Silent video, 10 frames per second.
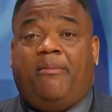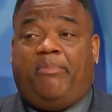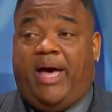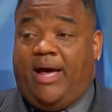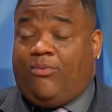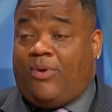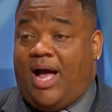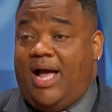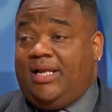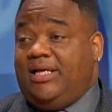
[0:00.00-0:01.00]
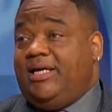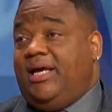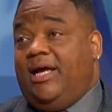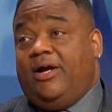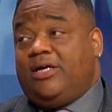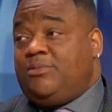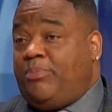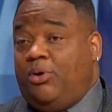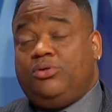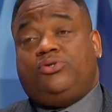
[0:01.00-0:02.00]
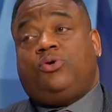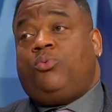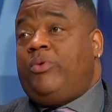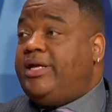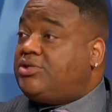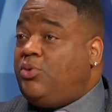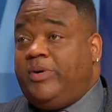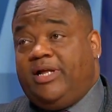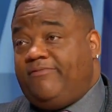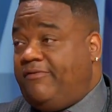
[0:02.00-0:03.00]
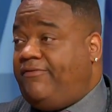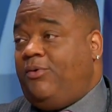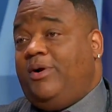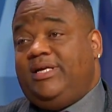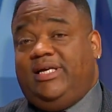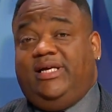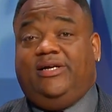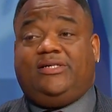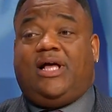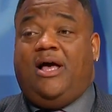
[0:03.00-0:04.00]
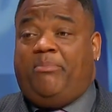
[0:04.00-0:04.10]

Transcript: Pat Riley, Erik Spoelstra wrestle with him for four years.